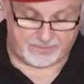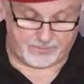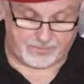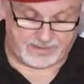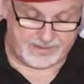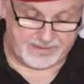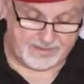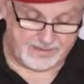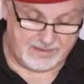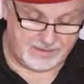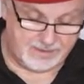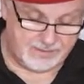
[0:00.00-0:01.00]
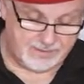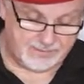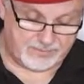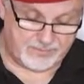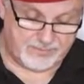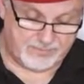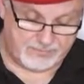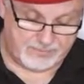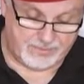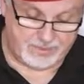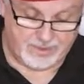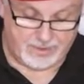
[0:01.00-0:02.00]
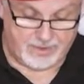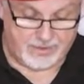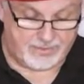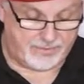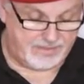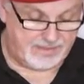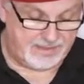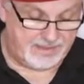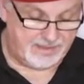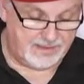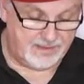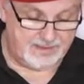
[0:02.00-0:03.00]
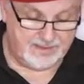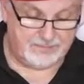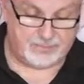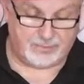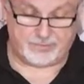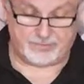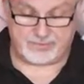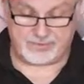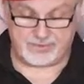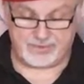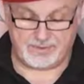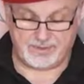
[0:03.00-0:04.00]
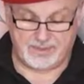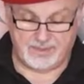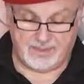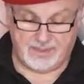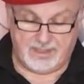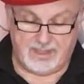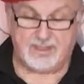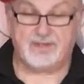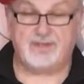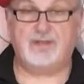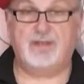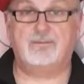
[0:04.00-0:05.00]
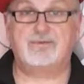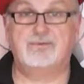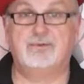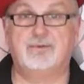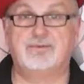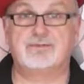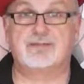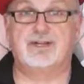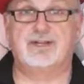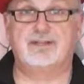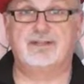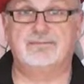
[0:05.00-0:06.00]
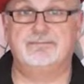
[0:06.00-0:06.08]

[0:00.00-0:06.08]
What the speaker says: 1, 2, 3 balls. The cups and balls trick.